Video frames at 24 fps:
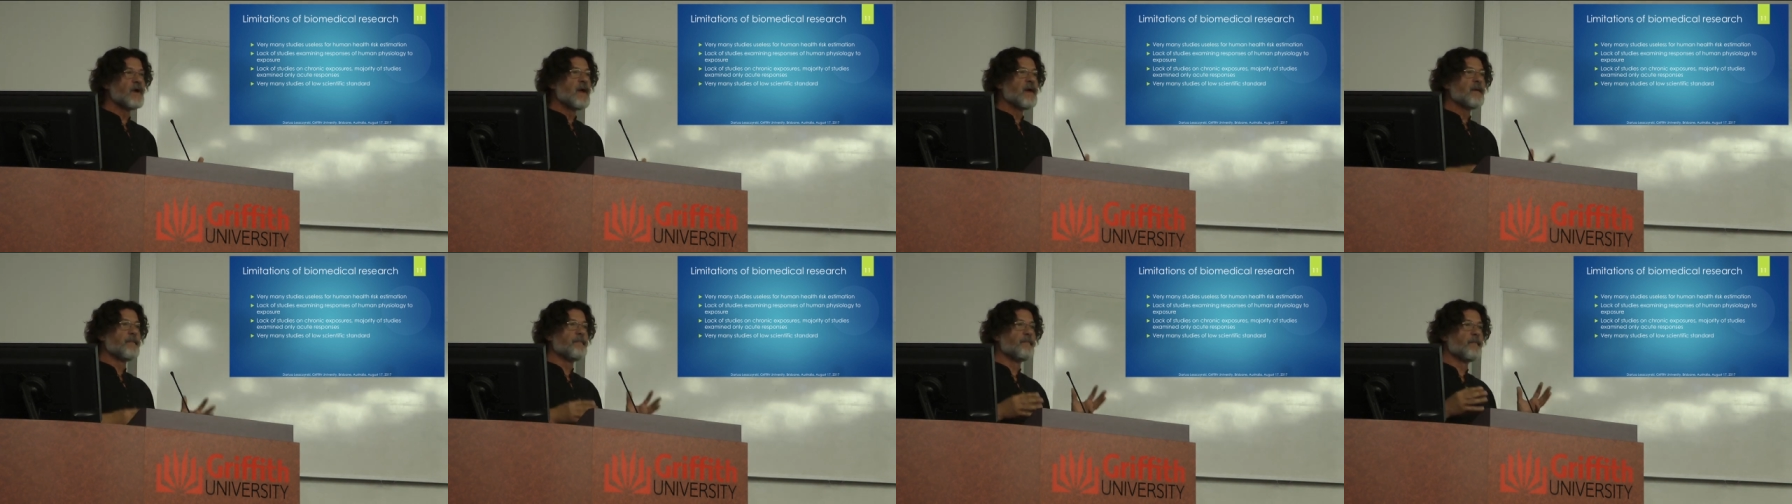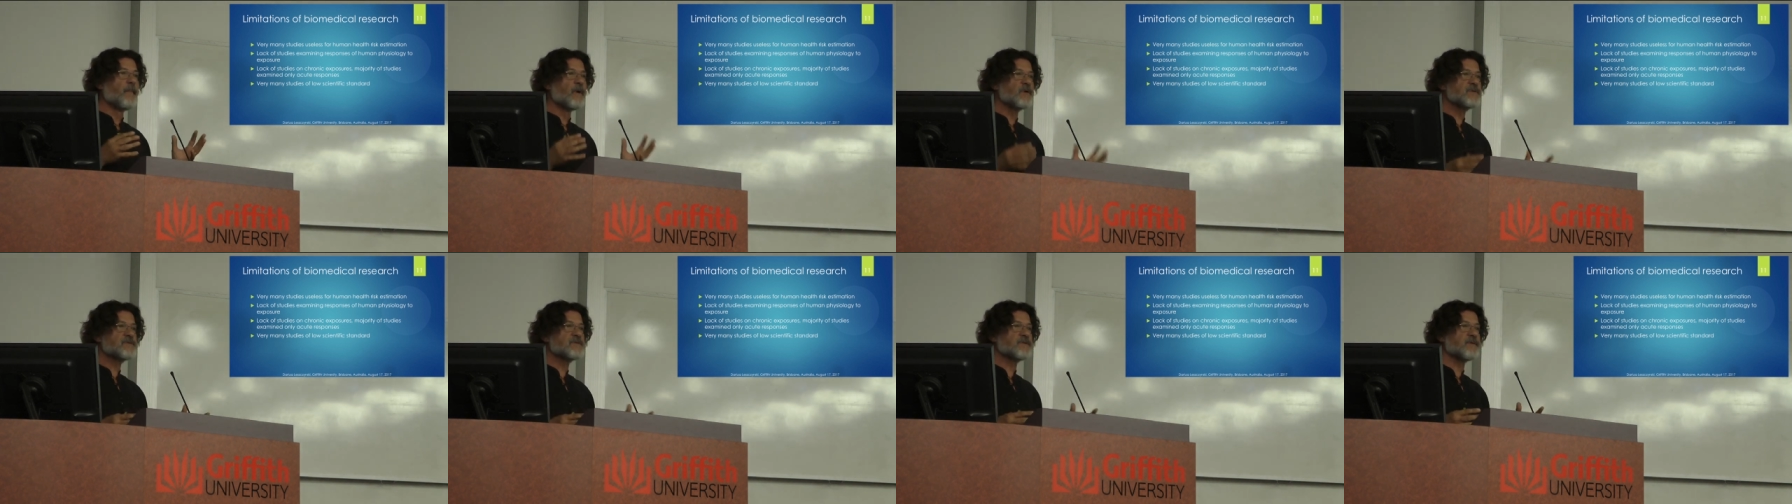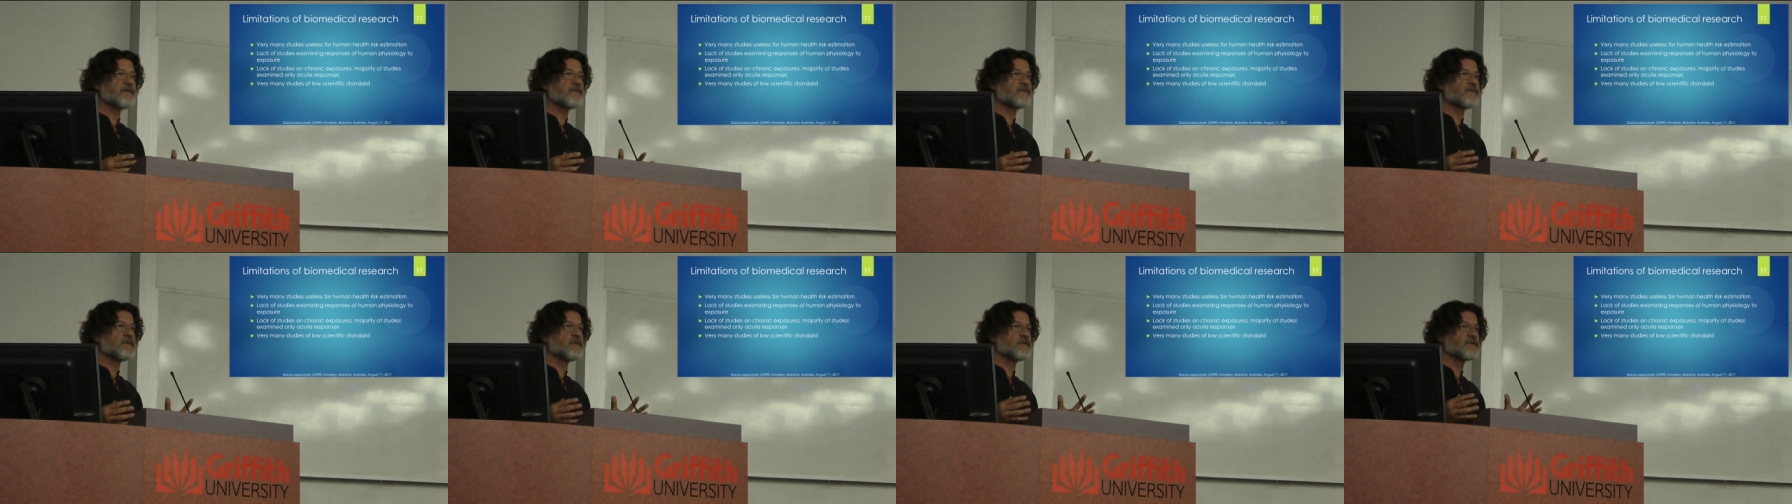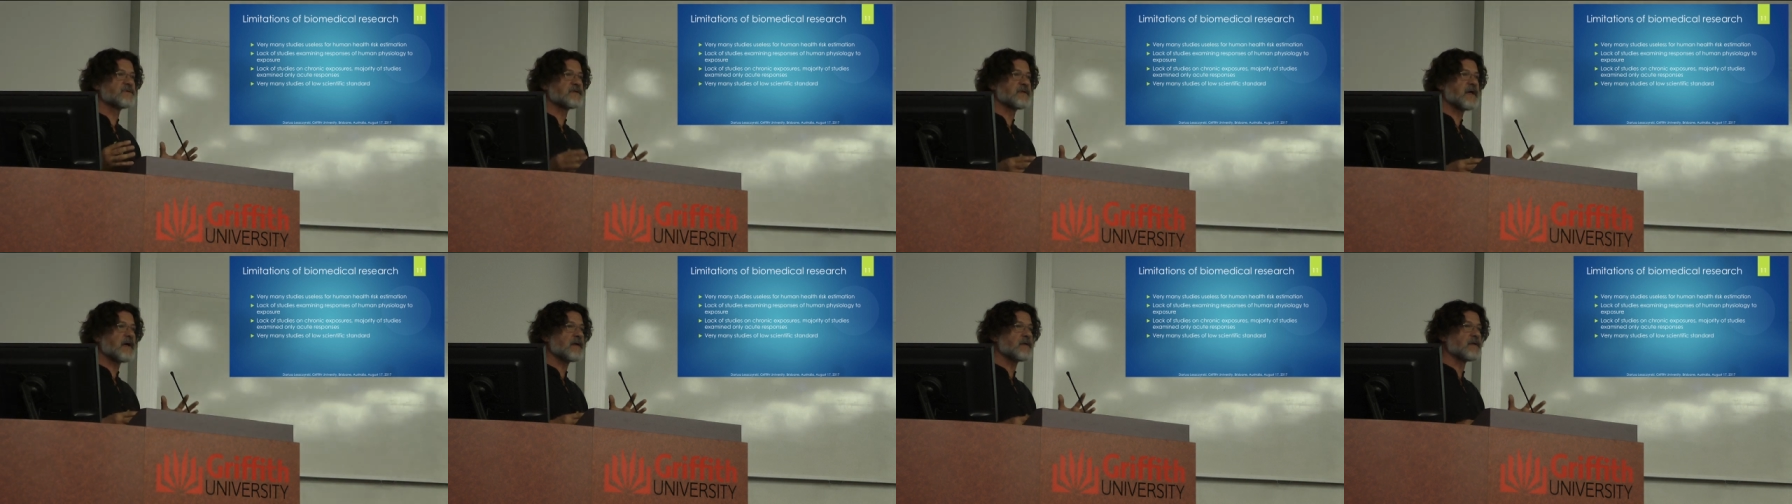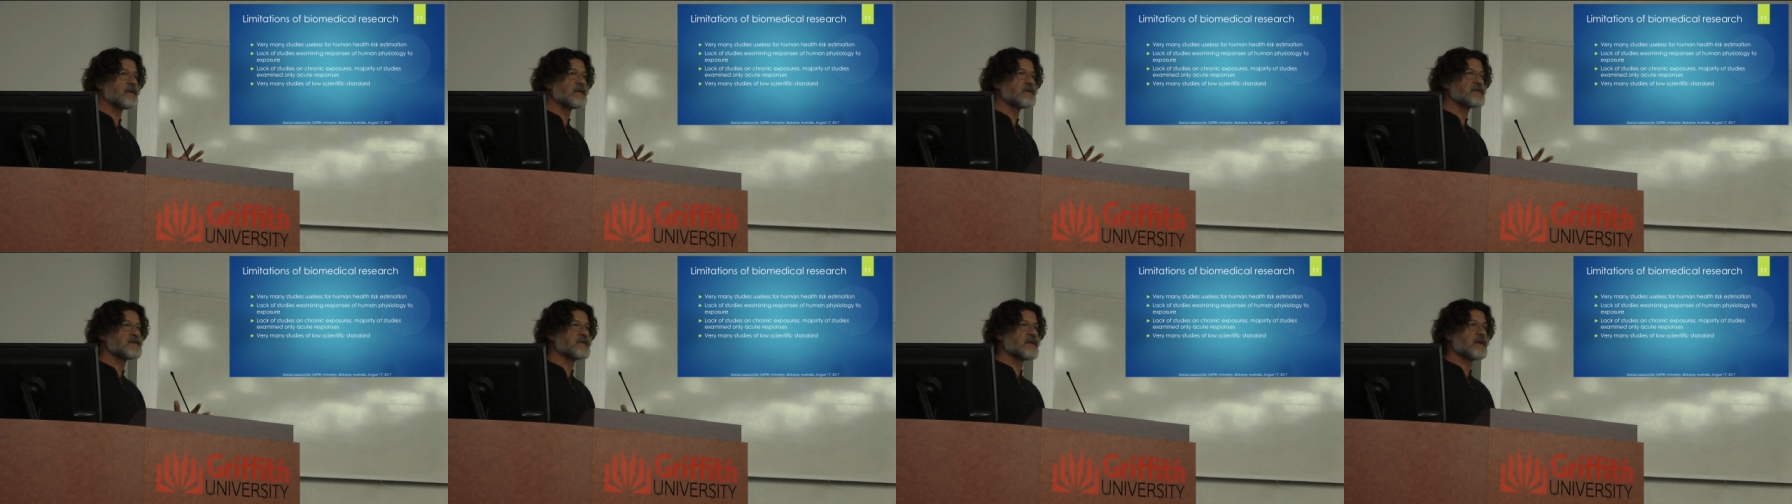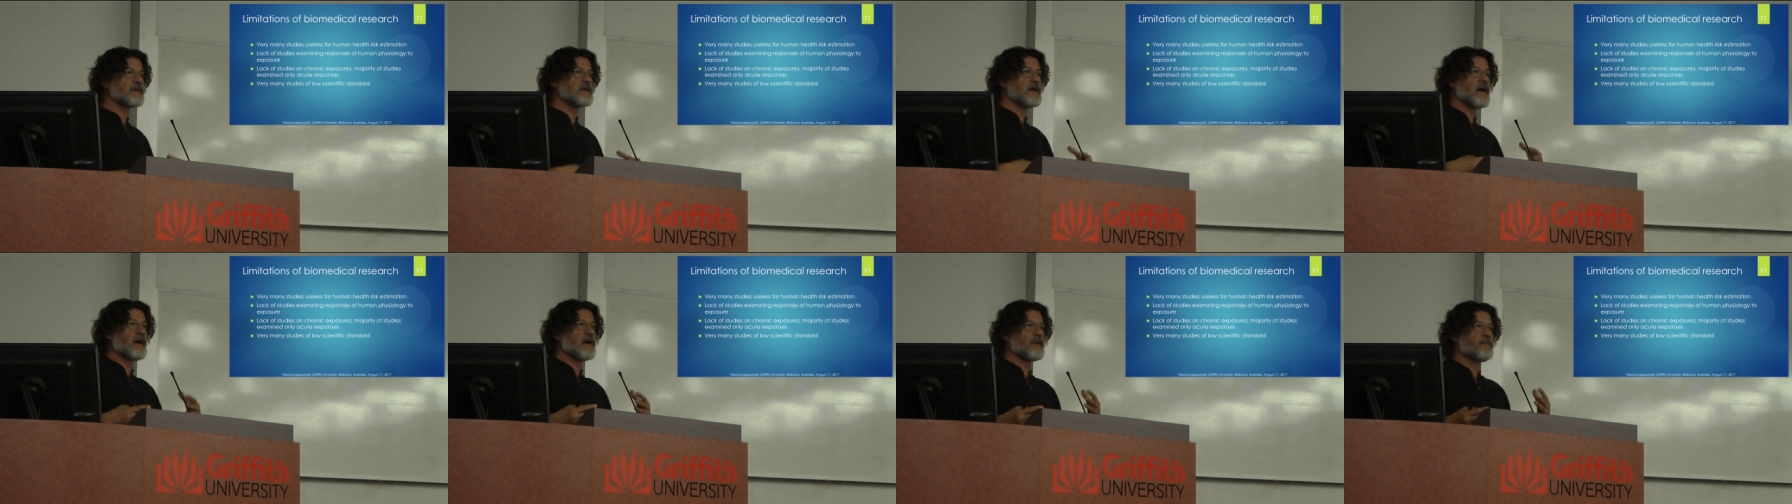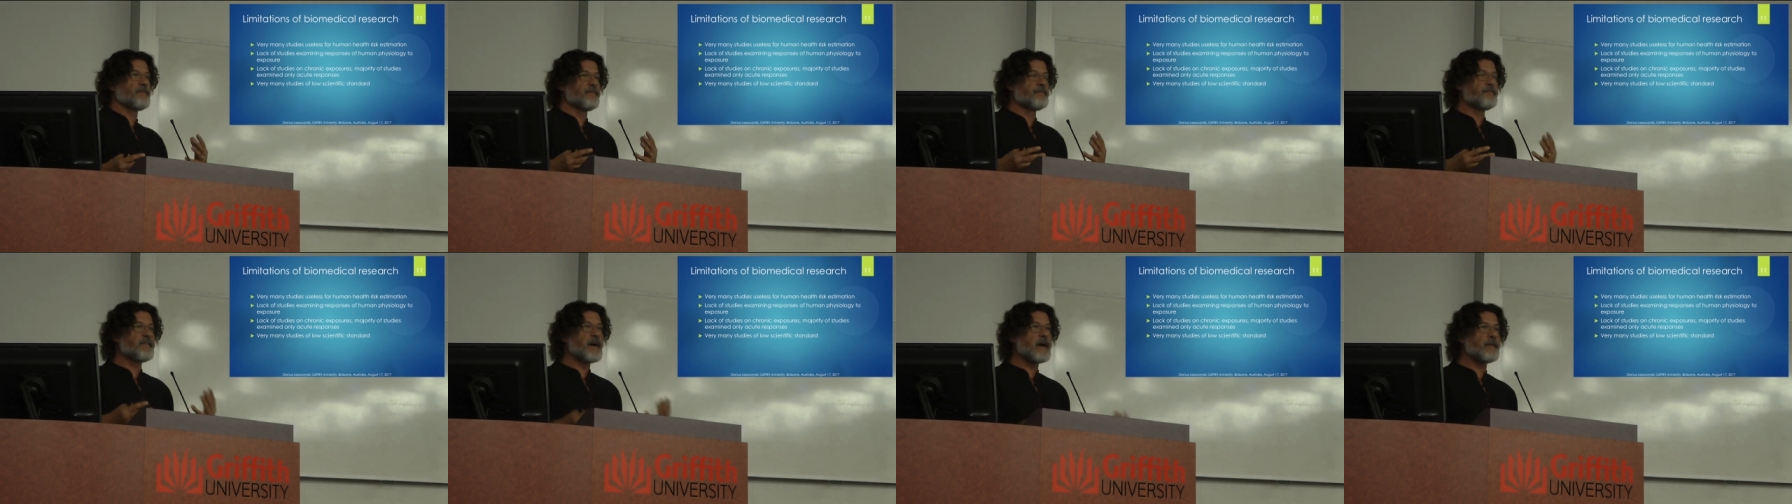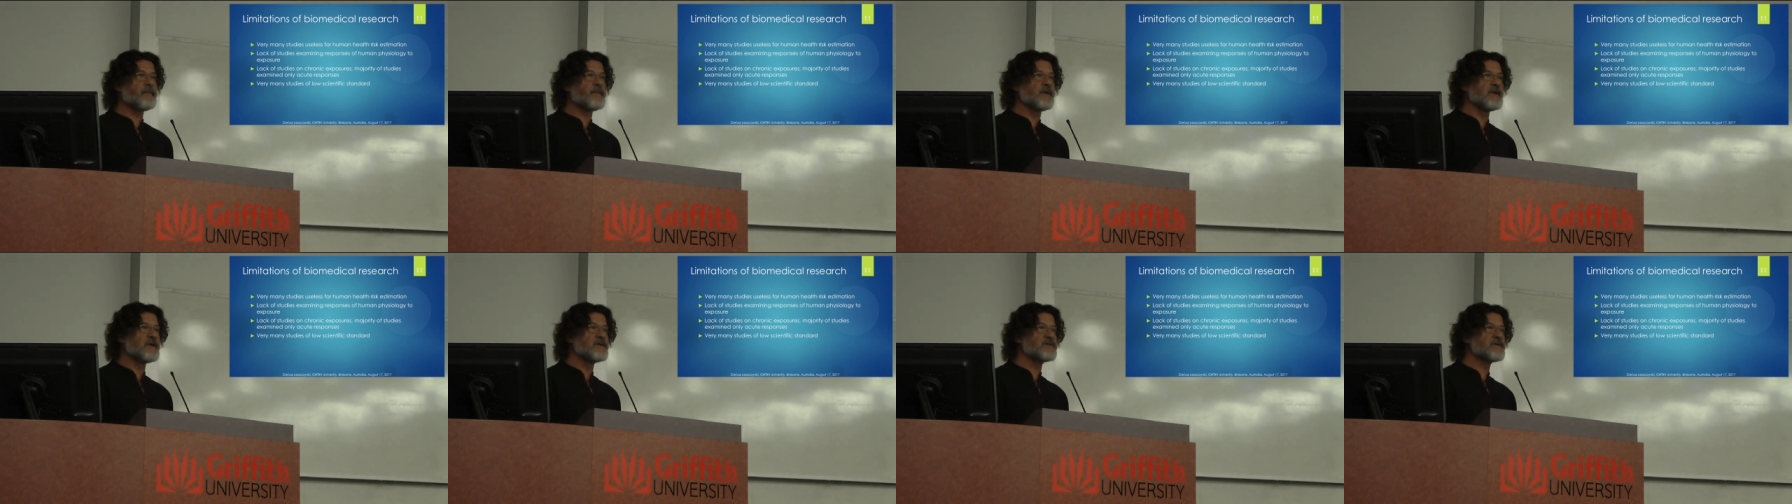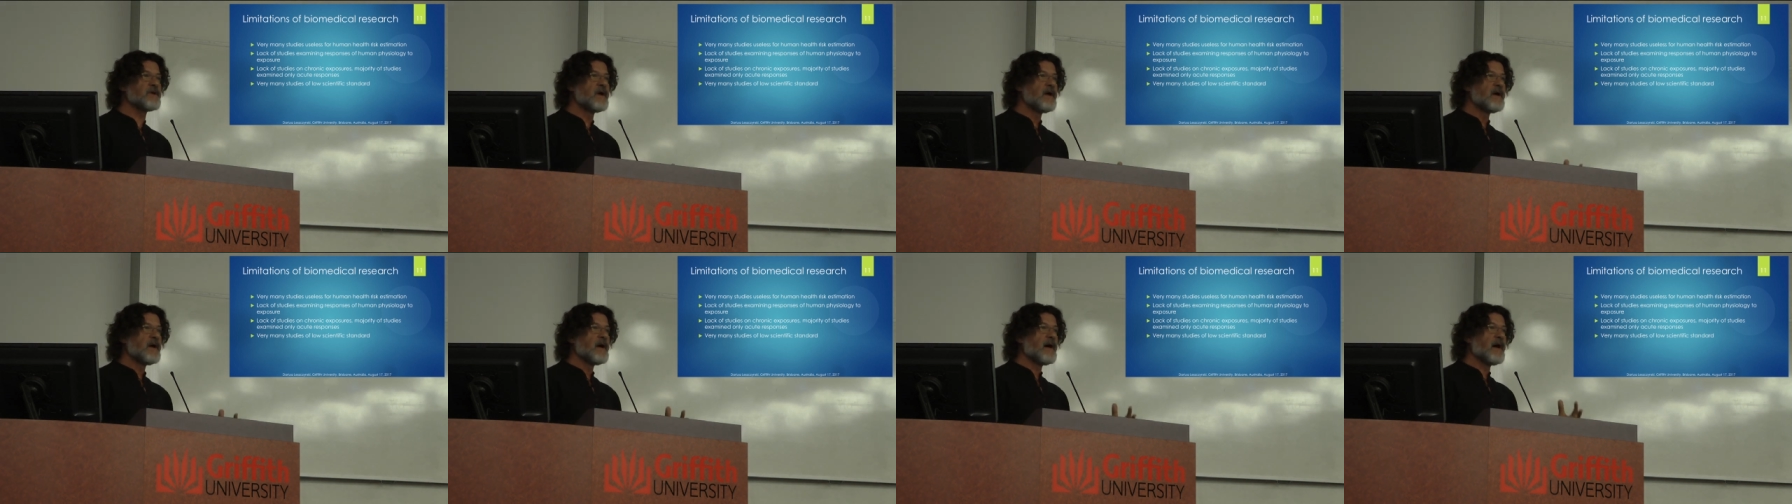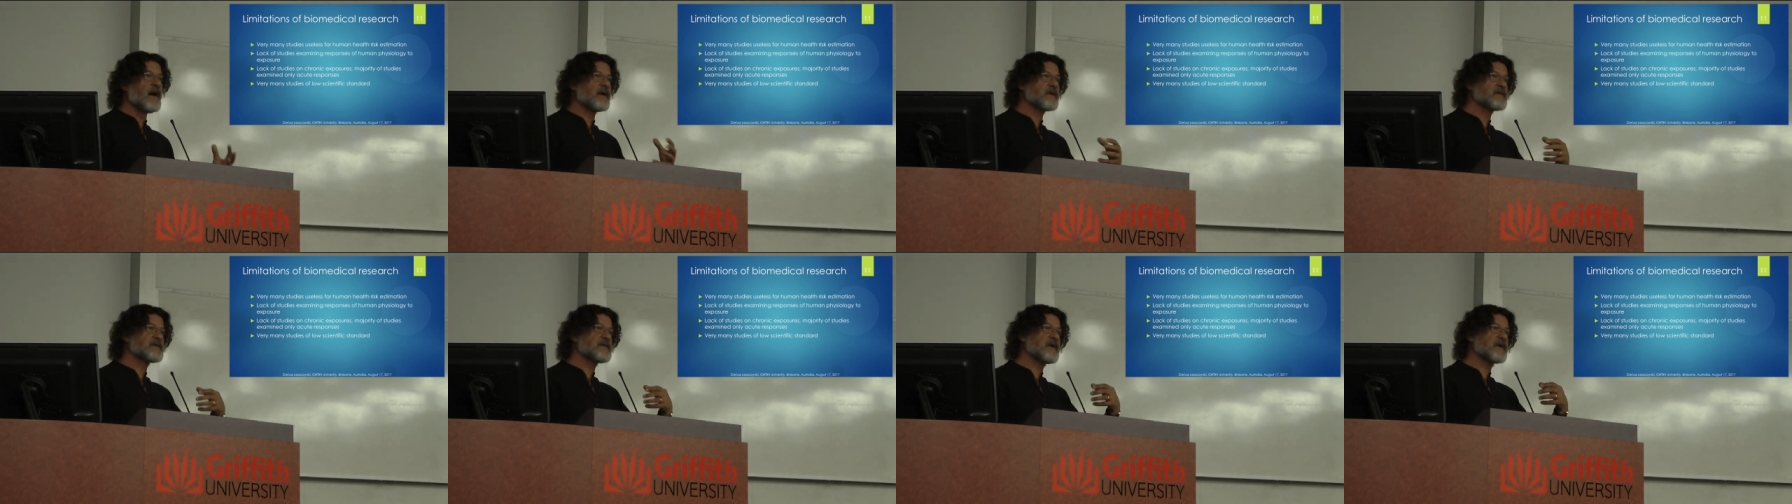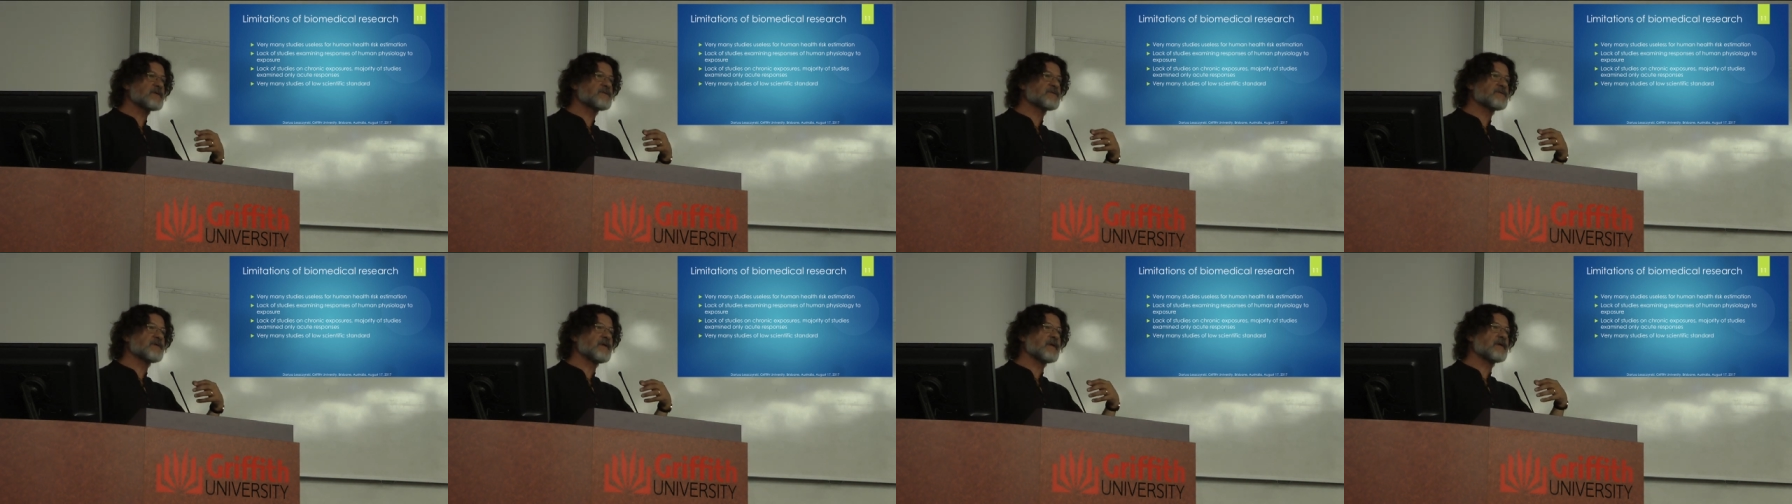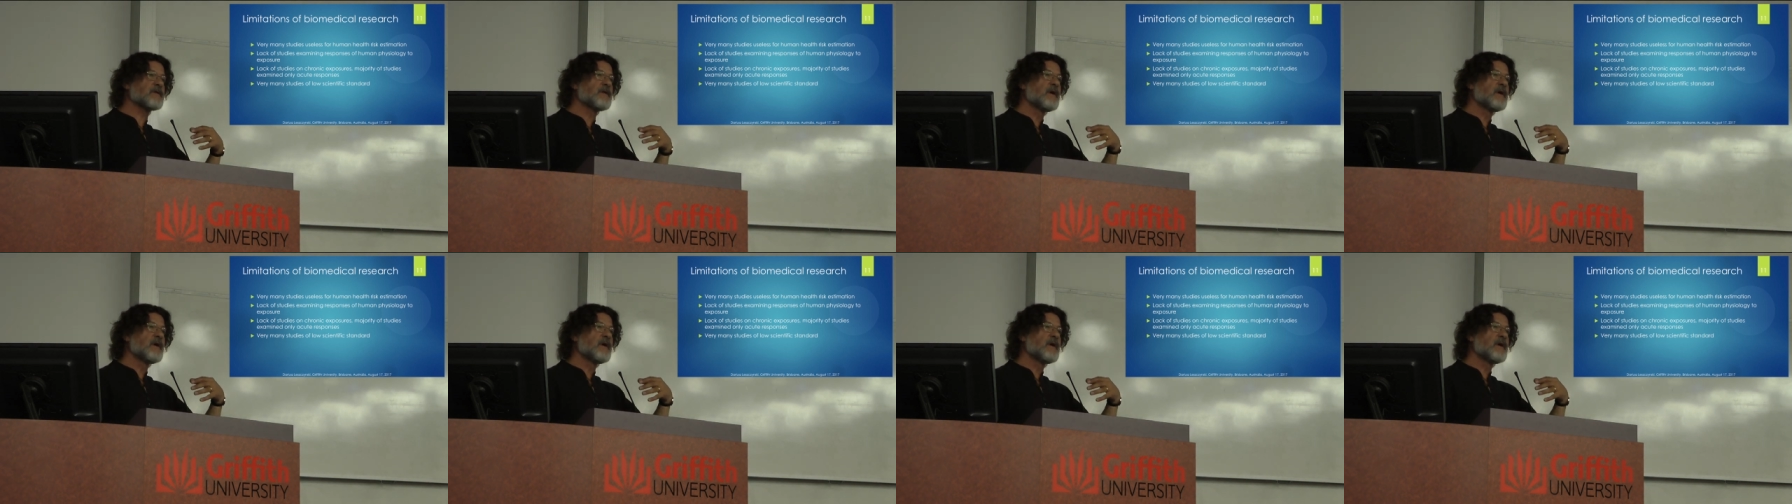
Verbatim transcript: Most of those studies that are published are such that